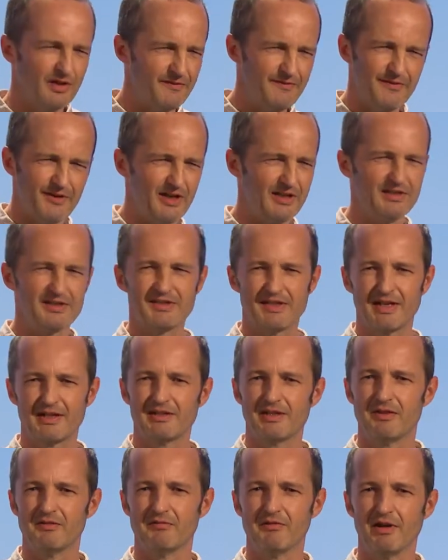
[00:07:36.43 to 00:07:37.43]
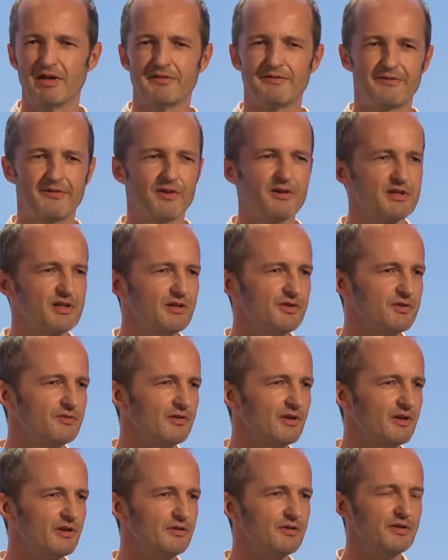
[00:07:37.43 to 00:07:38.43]
and find exactly the right function to
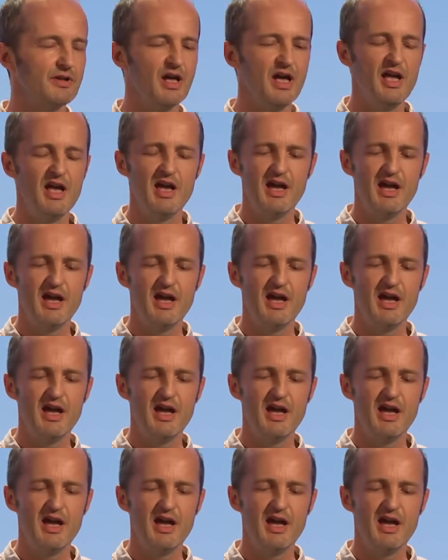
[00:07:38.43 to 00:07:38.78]
include.